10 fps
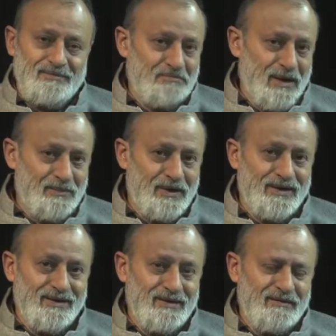
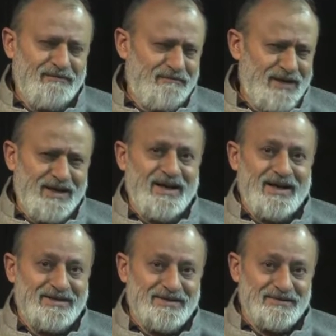bubbly, very
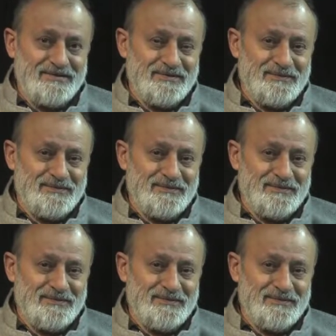active.